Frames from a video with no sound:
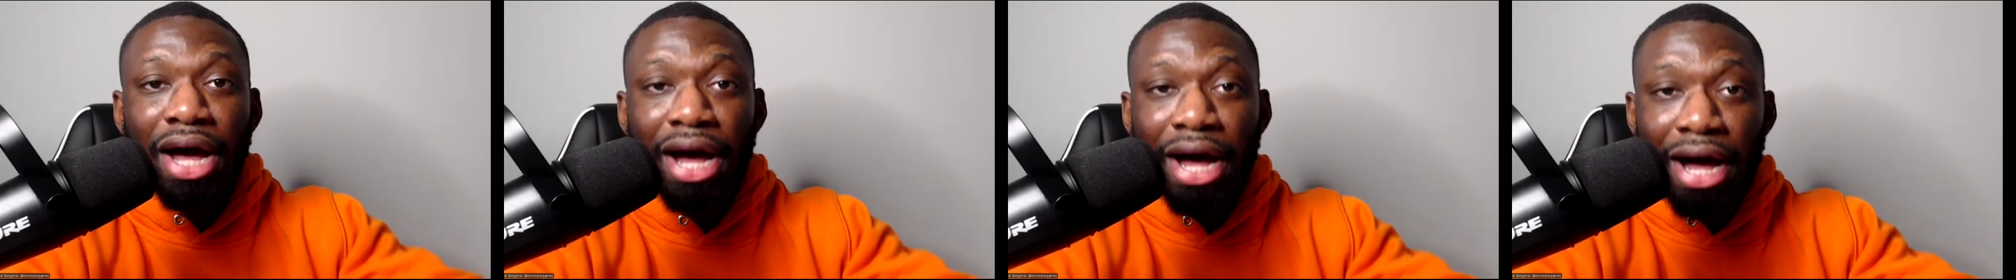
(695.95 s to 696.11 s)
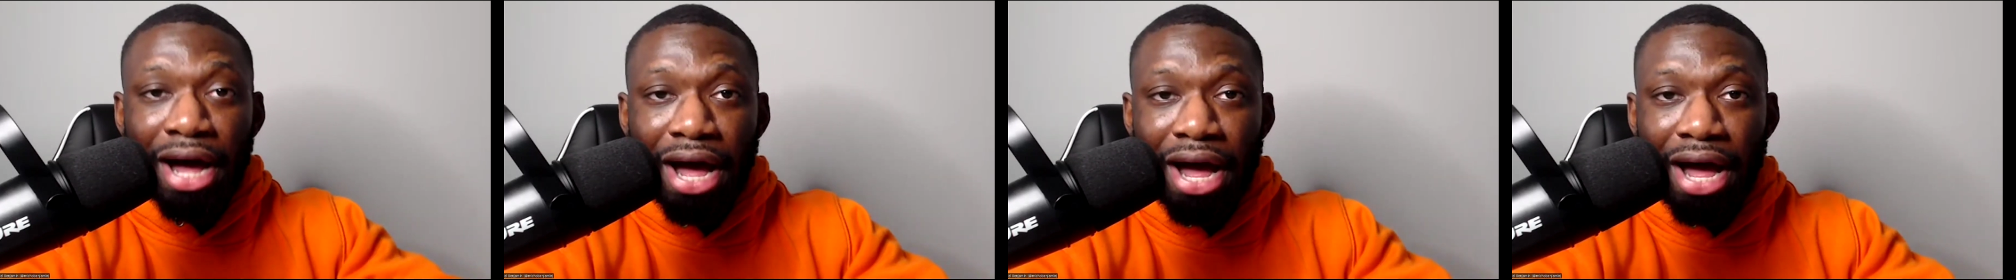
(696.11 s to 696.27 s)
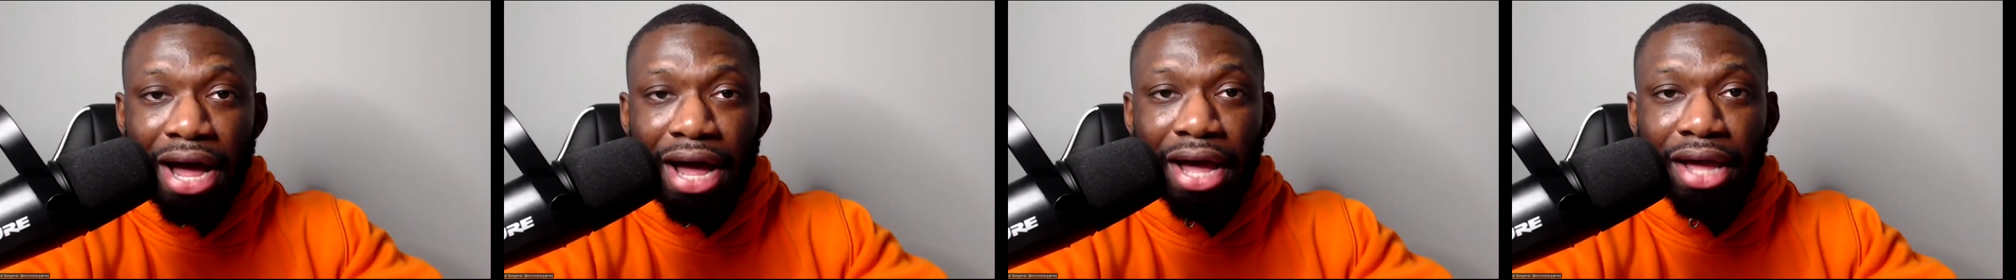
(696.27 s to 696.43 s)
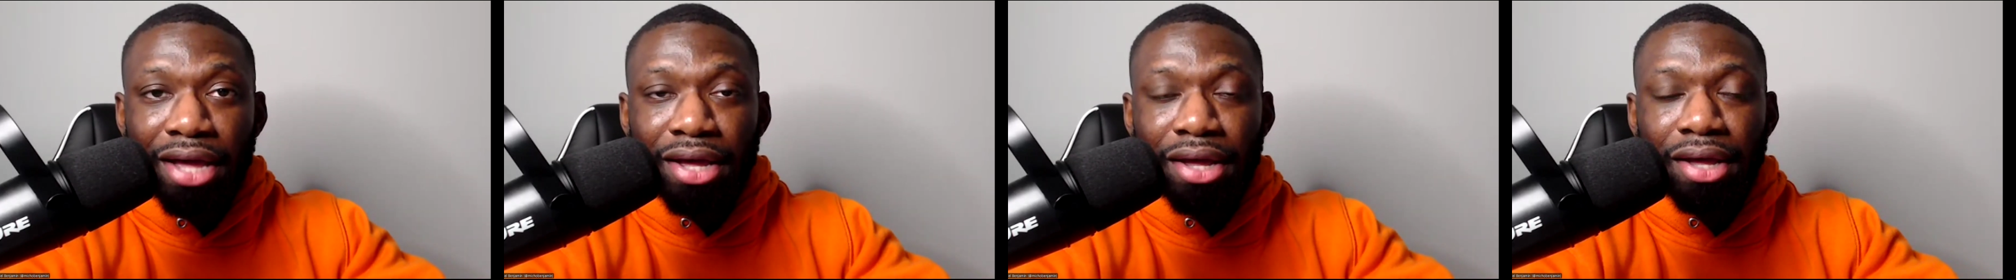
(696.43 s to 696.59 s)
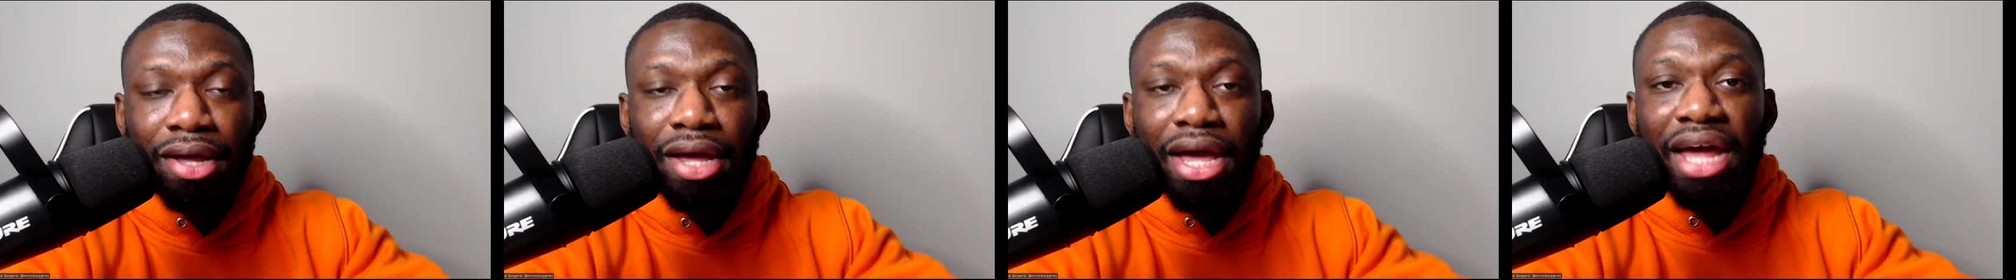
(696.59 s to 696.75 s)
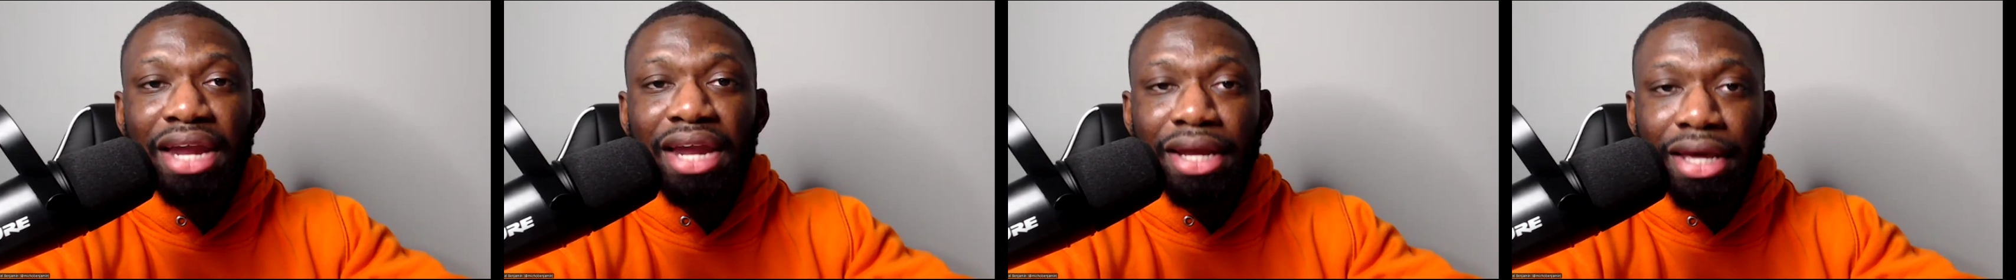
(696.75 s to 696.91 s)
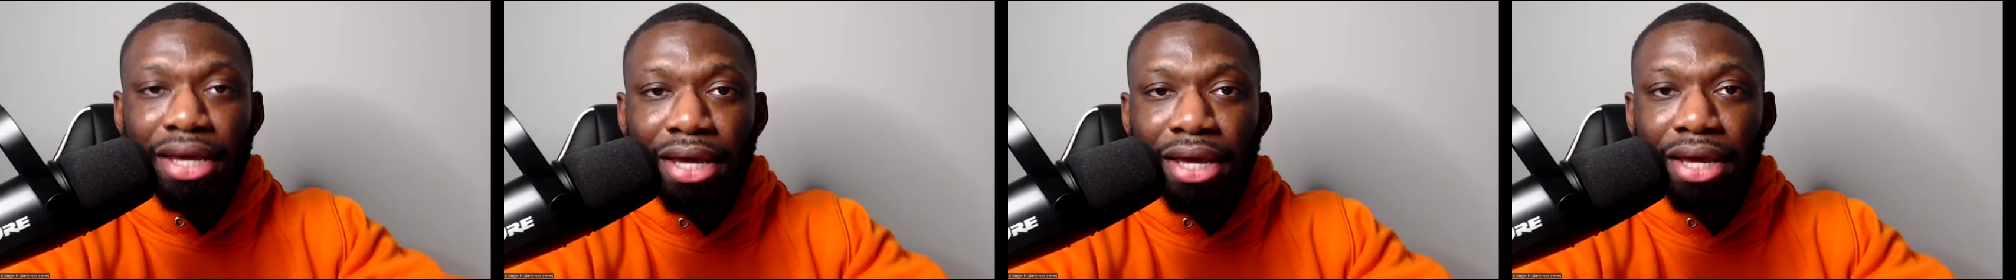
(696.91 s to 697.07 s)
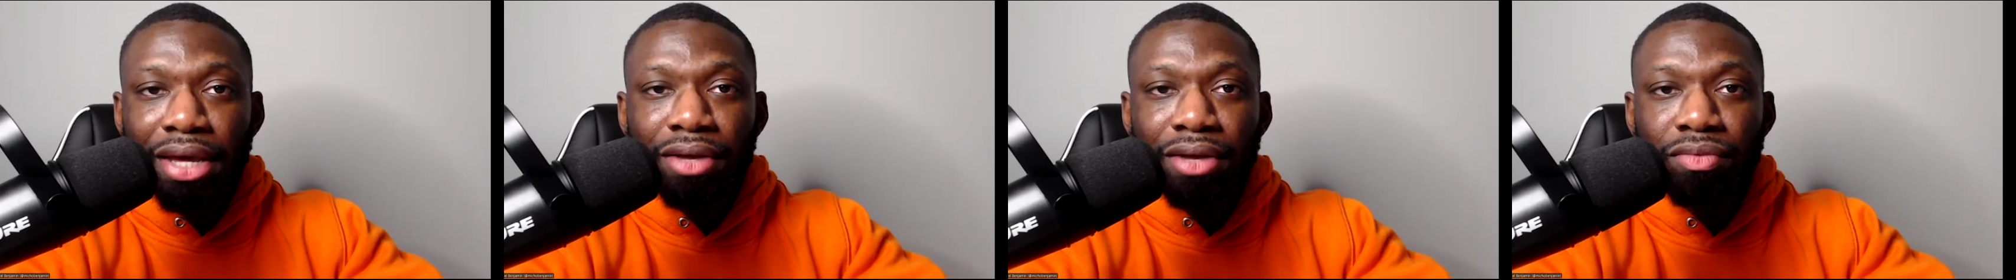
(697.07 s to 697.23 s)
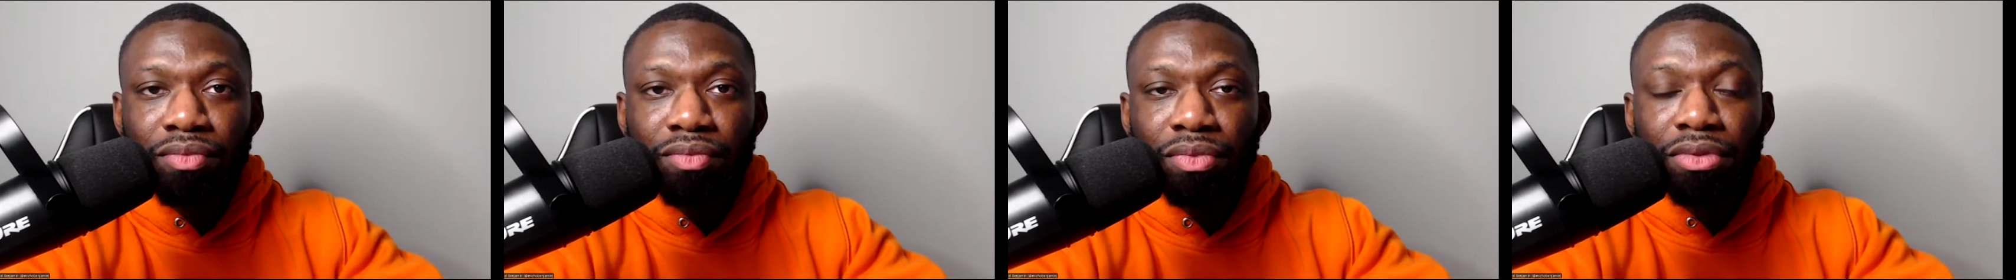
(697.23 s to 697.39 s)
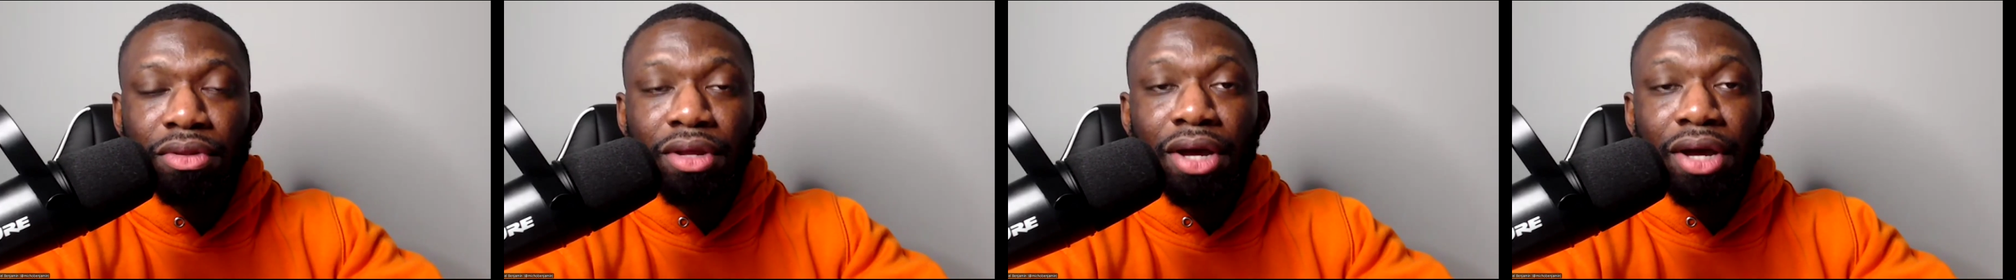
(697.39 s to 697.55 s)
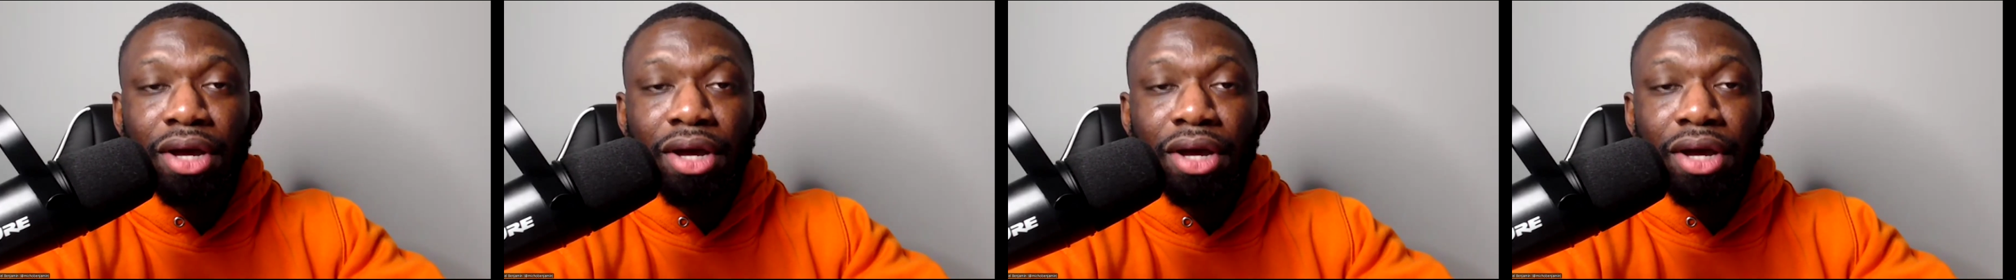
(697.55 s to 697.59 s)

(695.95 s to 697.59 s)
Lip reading: I and E.